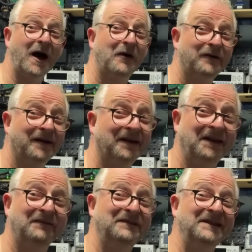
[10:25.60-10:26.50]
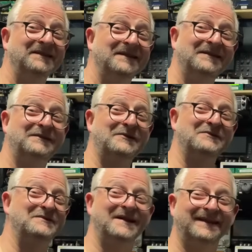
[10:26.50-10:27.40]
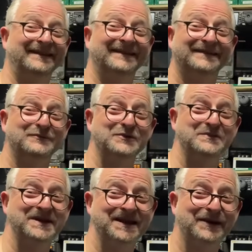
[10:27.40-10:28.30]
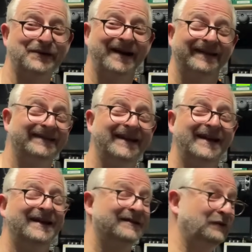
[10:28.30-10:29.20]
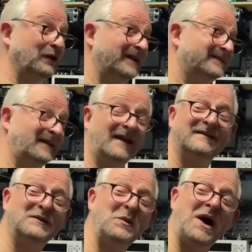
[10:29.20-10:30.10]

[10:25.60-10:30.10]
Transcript: Okay, if this is true, this would be great. So let's change the